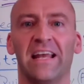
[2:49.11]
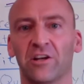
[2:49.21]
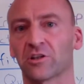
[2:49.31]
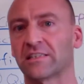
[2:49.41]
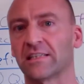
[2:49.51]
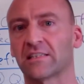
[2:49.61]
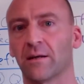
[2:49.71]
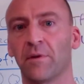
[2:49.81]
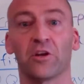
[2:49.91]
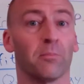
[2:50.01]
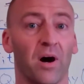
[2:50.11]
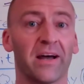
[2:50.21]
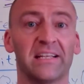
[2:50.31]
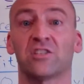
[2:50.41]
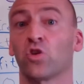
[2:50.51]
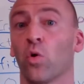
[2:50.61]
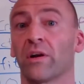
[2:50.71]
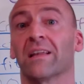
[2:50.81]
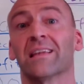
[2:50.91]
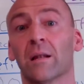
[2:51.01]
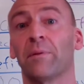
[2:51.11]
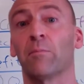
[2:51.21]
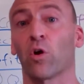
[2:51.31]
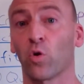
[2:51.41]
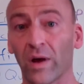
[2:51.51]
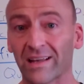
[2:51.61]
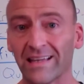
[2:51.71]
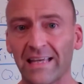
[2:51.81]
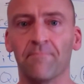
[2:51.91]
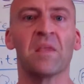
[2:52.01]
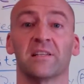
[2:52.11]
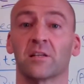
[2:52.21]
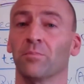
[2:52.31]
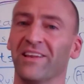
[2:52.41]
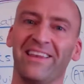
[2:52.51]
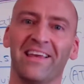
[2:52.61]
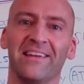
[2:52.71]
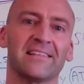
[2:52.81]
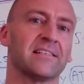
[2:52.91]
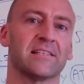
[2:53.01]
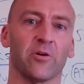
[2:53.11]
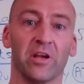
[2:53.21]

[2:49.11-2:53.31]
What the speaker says: in your system and your body stored a little bit more quickly, but it's completely unnecessary.